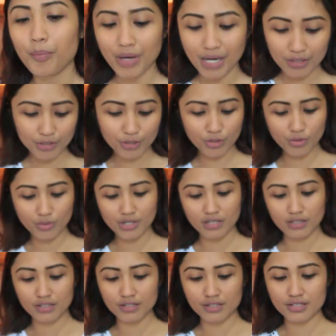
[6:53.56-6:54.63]
Paulo
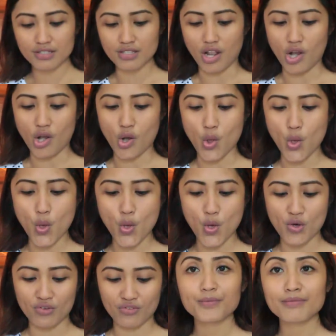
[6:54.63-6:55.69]
Coelho's
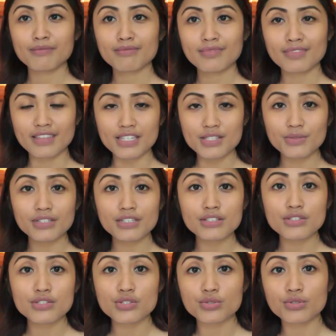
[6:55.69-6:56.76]
Love. This one
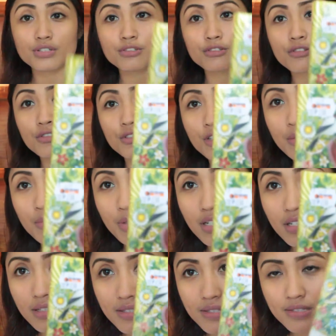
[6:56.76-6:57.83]
is 230
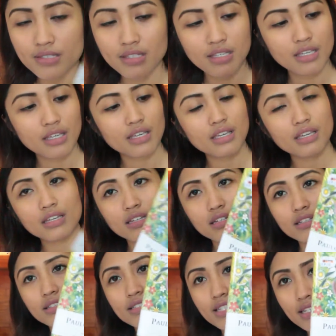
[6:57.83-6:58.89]
bucks
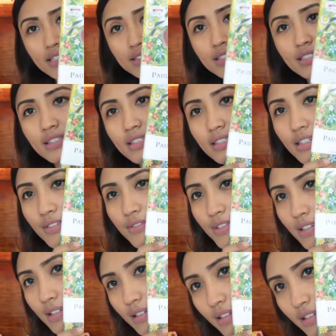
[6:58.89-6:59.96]
and take a look at the
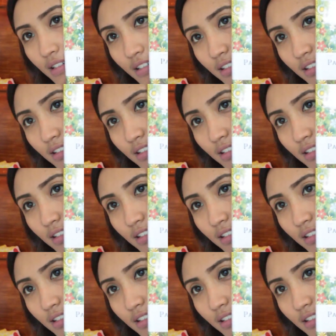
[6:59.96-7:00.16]
cover.